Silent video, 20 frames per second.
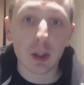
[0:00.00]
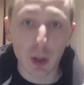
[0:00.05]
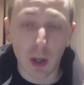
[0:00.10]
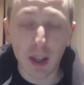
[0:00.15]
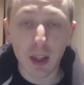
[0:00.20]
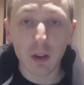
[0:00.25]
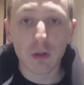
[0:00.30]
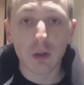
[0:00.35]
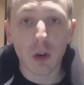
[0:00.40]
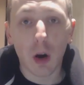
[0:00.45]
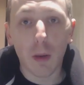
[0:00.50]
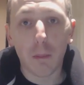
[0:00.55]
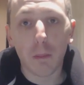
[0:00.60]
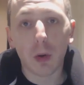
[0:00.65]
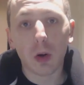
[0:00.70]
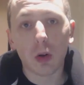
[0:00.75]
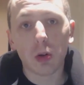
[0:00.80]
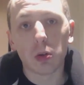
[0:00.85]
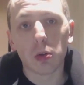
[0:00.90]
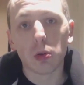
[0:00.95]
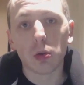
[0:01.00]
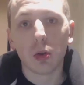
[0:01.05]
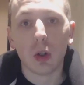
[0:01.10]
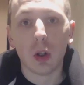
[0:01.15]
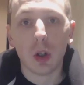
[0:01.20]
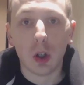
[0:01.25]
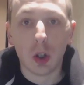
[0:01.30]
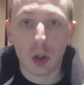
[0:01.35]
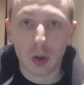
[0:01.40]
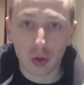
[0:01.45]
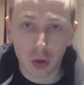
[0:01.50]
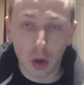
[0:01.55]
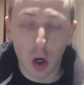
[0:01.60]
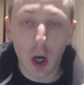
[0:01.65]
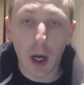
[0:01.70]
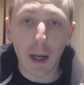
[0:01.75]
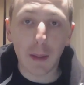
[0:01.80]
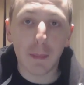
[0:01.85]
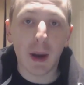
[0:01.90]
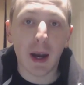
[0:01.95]
So at the Rumble,
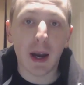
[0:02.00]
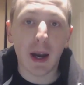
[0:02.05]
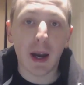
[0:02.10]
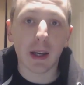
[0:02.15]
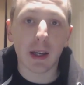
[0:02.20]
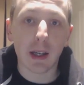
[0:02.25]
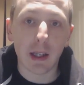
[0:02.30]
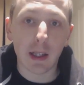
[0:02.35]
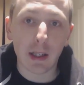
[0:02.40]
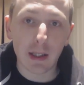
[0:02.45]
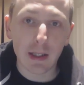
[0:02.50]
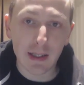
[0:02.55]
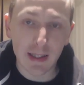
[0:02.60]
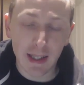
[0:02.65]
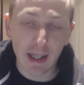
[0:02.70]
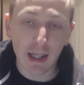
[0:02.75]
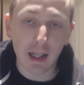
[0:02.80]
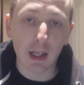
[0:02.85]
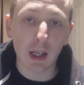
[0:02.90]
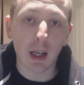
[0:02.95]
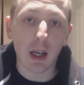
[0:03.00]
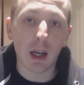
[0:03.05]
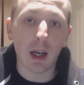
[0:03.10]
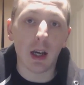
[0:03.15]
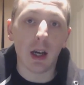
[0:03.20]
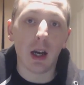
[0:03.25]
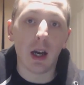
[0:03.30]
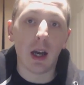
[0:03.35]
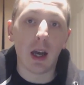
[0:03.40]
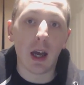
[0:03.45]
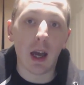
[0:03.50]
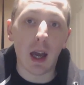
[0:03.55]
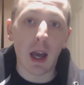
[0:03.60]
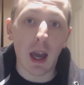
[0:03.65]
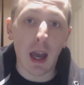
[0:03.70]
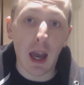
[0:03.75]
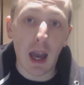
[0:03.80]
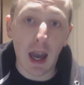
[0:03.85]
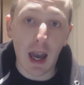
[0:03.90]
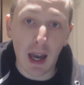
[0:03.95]
Ryback, Ziggler,
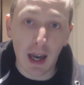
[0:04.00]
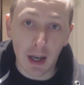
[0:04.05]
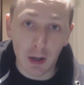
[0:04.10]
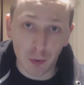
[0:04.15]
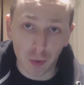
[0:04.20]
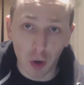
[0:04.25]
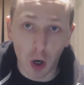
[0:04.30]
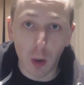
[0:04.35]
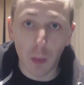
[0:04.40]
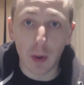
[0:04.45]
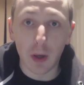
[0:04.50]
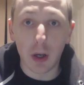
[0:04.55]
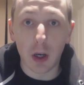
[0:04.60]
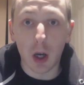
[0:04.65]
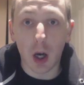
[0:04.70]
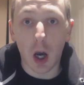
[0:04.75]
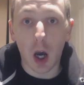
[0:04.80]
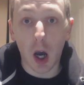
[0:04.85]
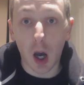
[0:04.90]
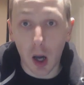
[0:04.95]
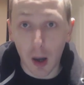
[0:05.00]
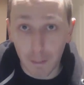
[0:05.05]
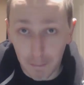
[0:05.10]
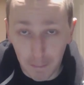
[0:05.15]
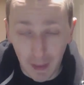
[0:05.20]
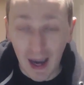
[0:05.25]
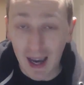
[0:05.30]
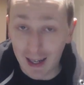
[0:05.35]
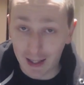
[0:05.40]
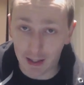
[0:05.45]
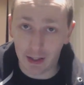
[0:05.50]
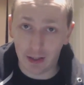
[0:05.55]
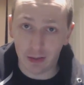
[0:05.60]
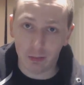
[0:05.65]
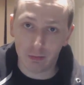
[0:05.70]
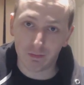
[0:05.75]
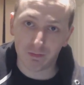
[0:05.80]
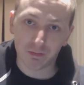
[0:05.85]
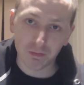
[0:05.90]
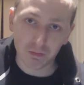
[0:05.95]
and Rowan are
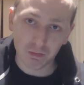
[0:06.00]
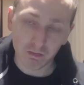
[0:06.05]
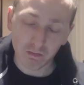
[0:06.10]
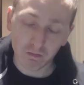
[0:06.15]
back.